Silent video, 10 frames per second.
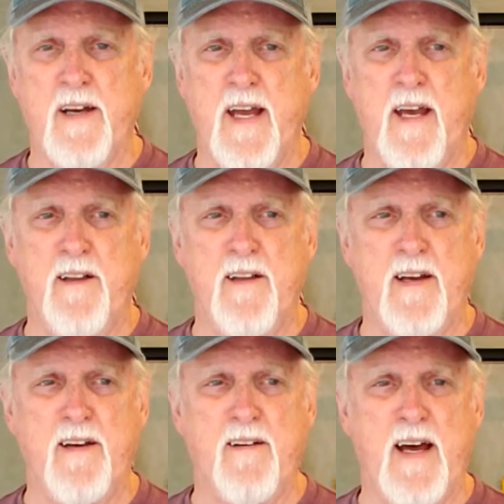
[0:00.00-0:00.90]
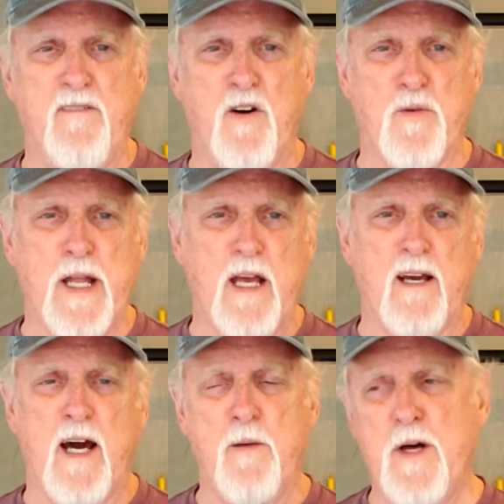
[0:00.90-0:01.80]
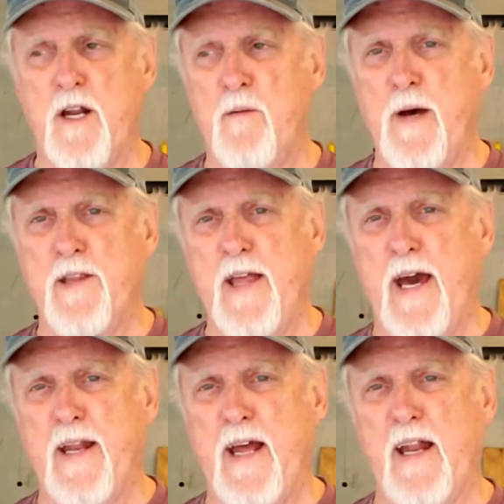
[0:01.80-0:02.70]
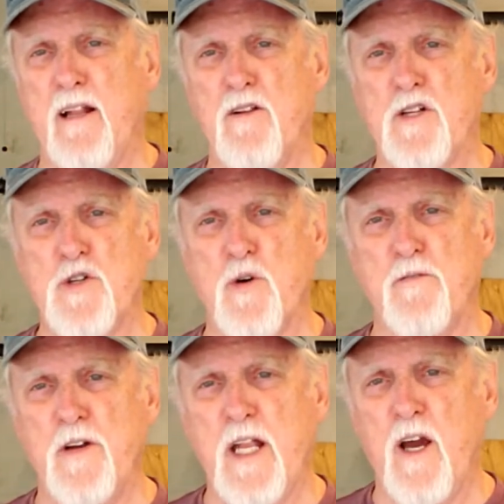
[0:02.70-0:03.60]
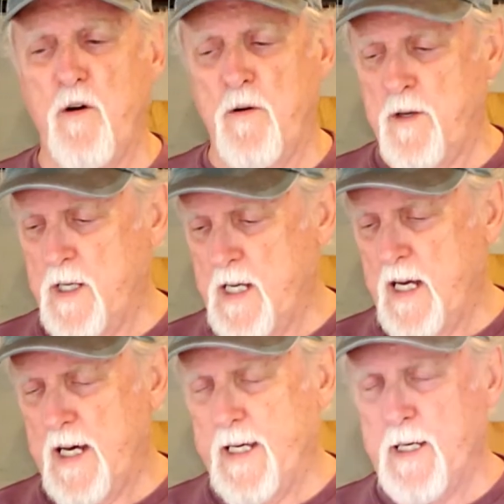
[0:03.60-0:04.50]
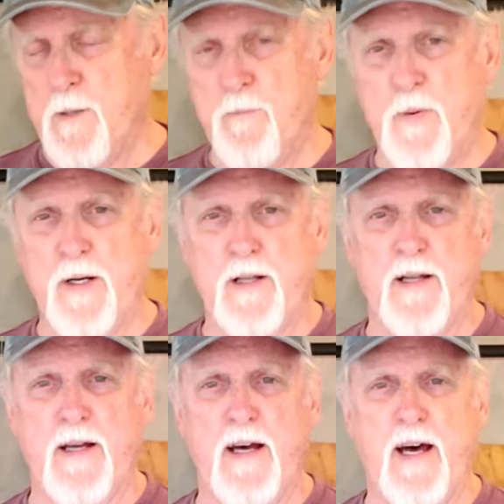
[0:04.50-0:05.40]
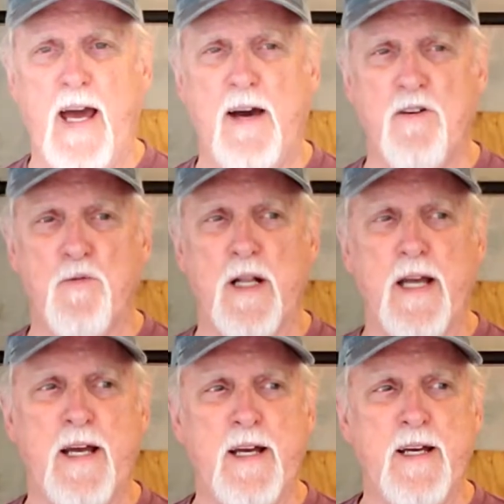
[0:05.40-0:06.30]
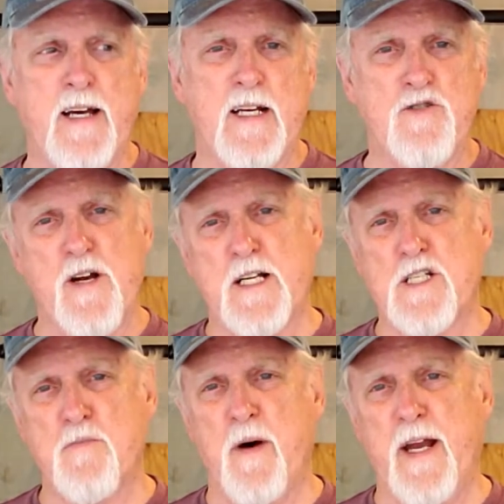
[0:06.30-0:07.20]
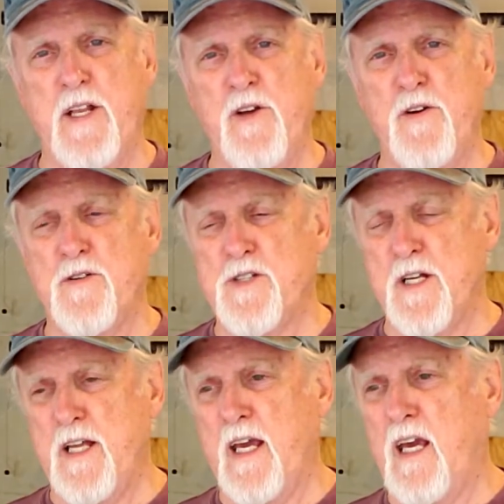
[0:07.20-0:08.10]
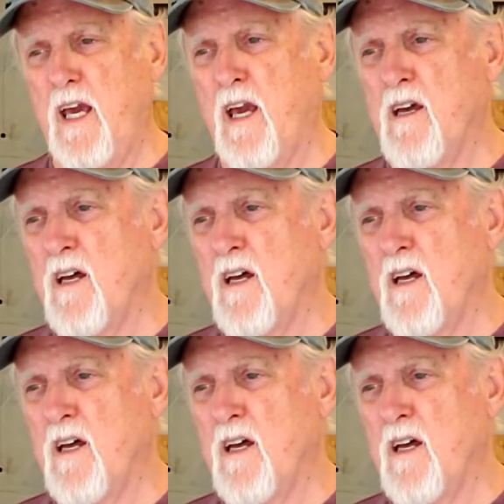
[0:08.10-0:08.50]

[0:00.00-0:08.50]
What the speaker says: And I've already commented about that and had a little short video. But I haven't really addressed my new CTX